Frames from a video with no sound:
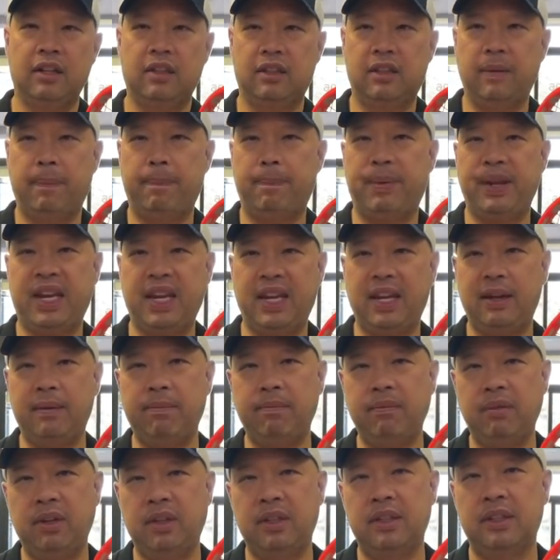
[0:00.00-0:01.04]
The
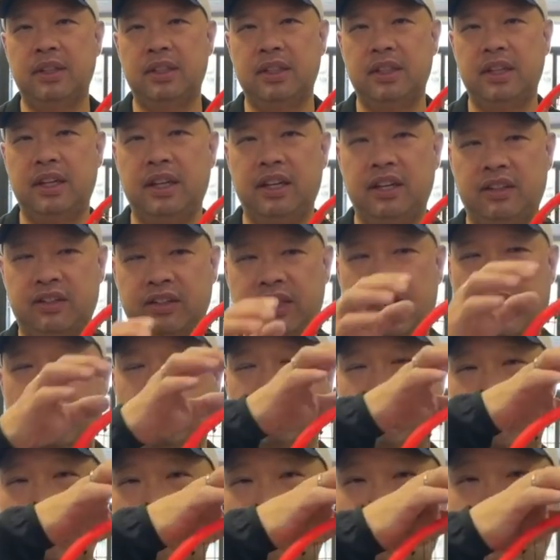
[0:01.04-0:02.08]
beam is
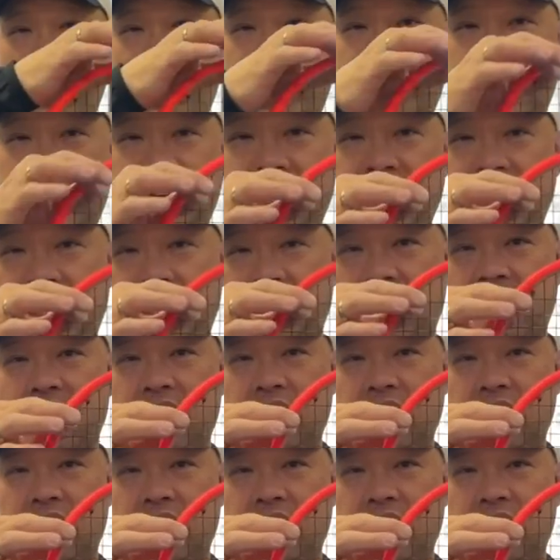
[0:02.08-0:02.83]
now 20,